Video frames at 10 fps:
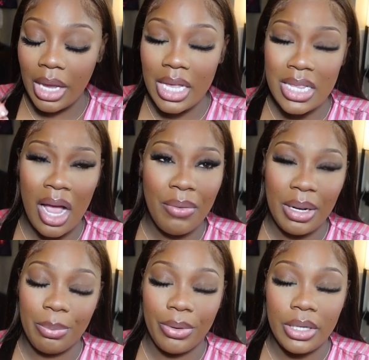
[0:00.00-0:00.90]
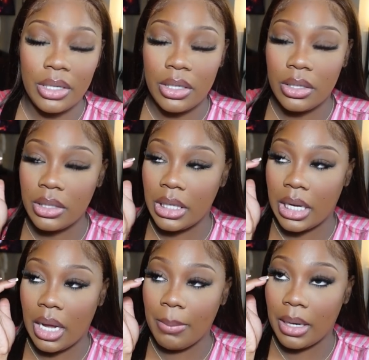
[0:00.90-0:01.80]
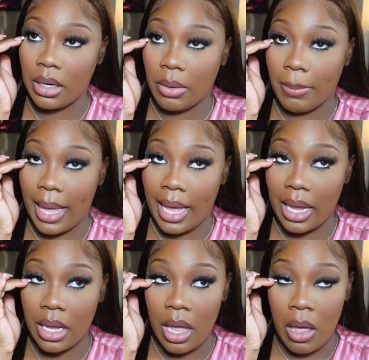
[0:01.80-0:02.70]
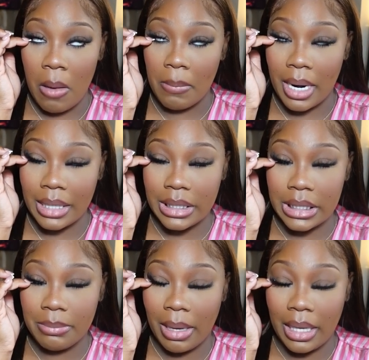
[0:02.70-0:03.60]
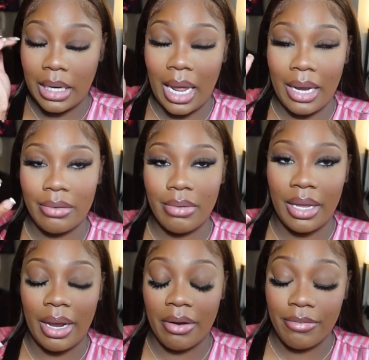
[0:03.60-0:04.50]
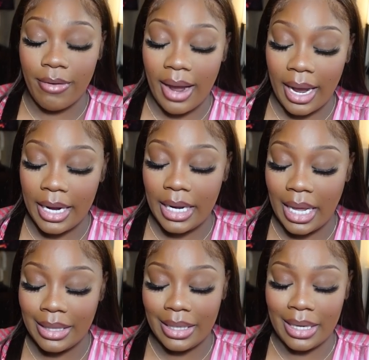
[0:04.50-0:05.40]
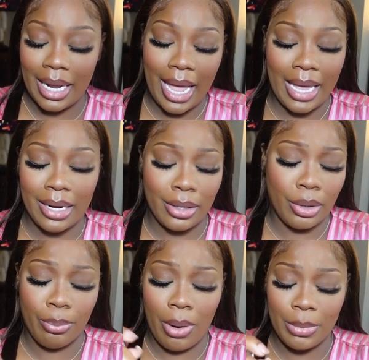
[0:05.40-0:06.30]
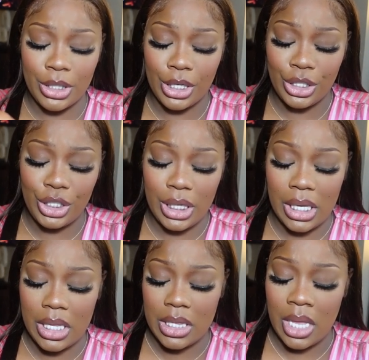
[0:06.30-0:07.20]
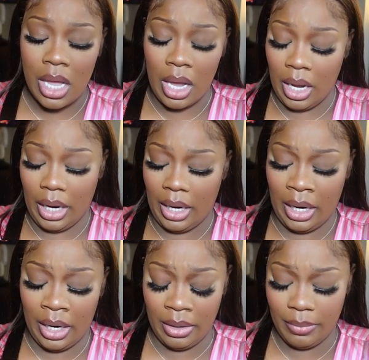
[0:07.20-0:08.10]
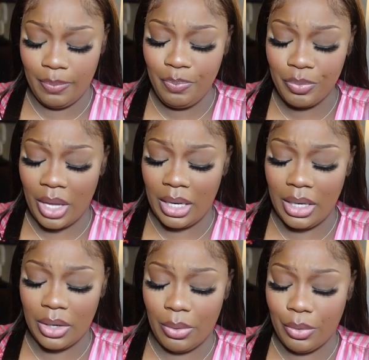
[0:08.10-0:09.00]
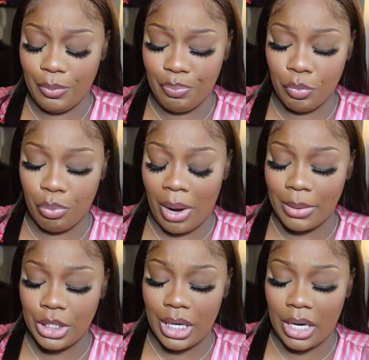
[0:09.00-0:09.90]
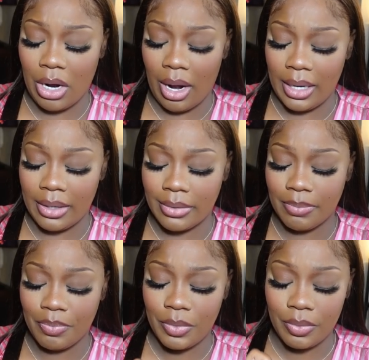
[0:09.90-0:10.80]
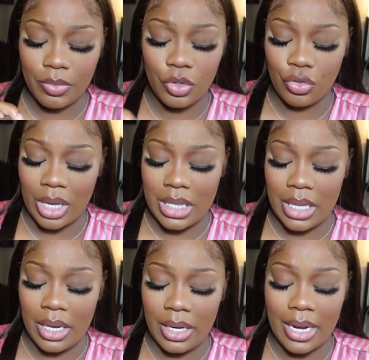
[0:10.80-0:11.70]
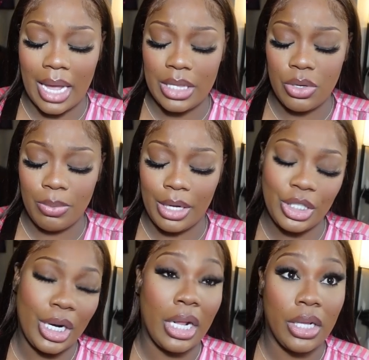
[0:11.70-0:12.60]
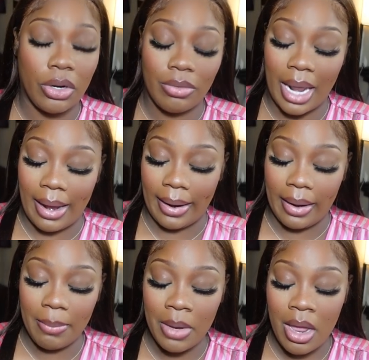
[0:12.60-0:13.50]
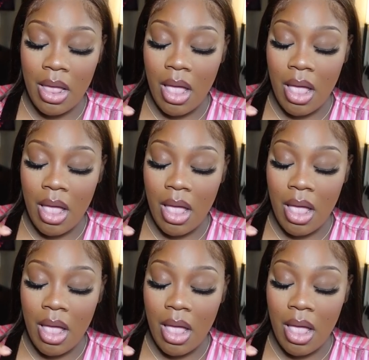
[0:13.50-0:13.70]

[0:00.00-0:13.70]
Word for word: It's already pre-cooked. It come in a little bag, but I just make it like air fried. And then I add a little Parmesan cheese and a little Parmesan garlic dressing, not too much, and a little lime.